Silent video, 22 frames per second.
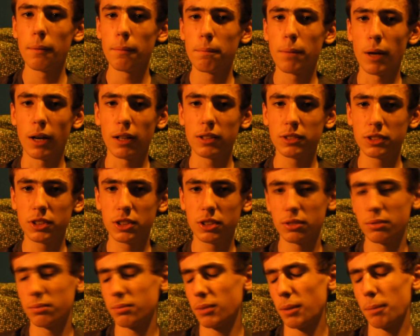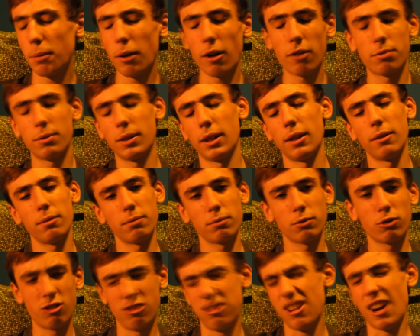But apart from that
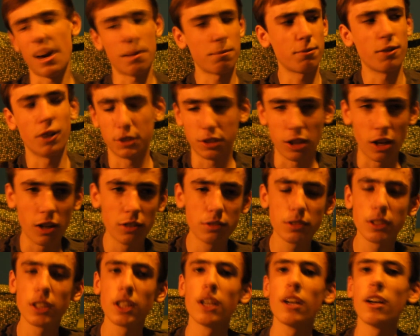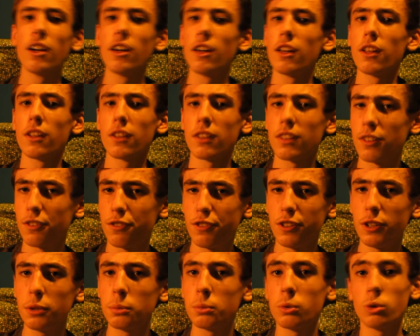crap first half, the
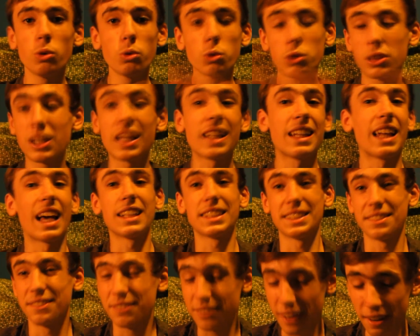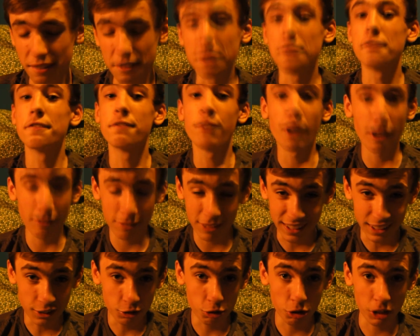film altogether has a very,
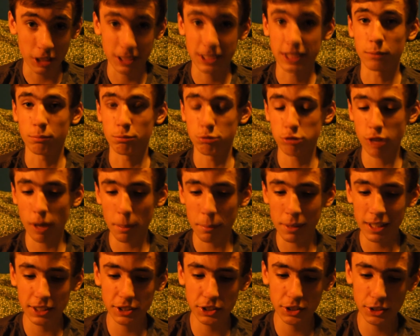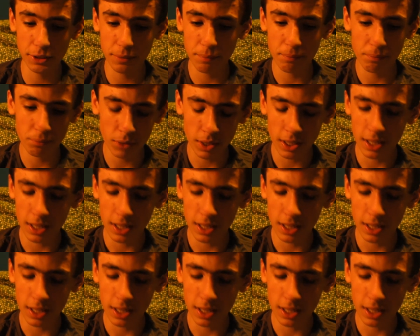very interesting premise.